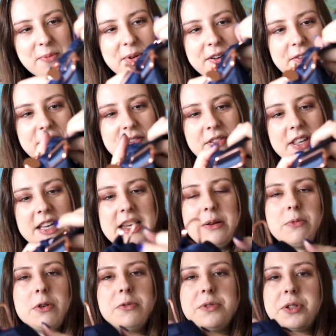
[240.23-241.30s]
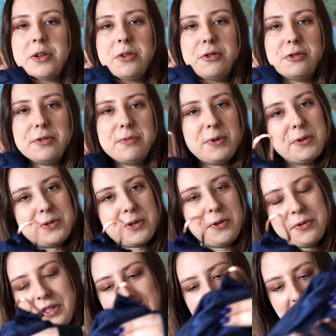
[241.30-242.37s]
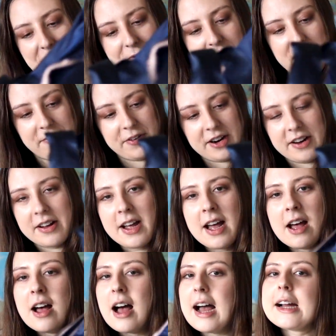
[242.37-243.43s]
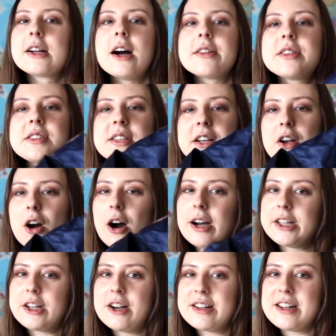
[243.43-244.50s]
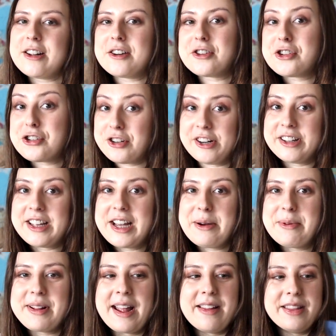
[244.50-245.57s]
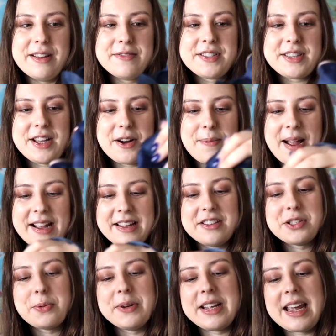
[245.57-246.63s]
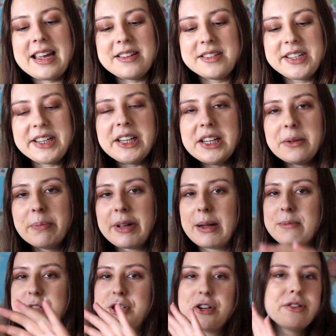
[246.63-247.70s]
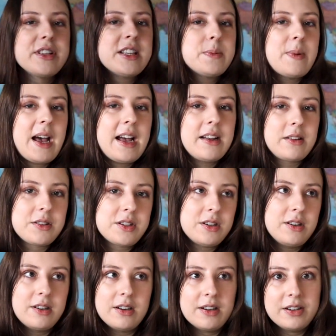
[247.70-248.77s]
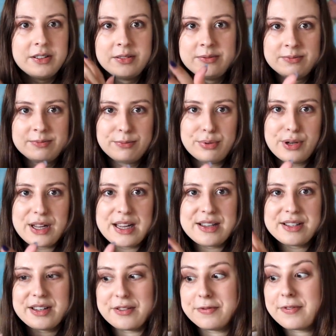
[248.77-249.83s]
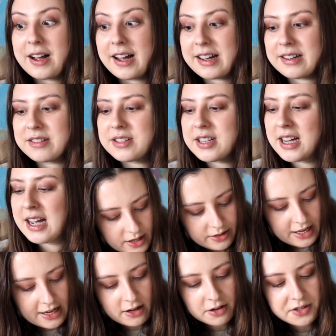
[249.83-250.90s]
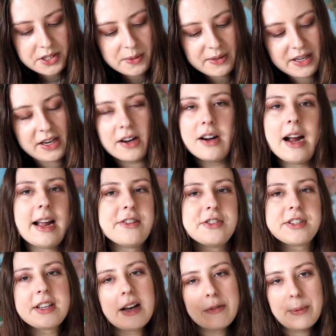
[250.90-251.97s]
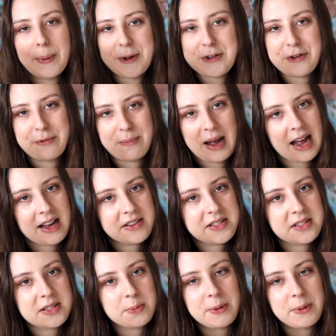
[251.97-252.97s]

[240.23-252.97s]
with the rose gold. Rose gold's like my favorite. I got this in Cotton On in Australia when I lived there back in 2018, but I'm sure these bags are pretty easy to find. Then also in here, I just have a bunch of masks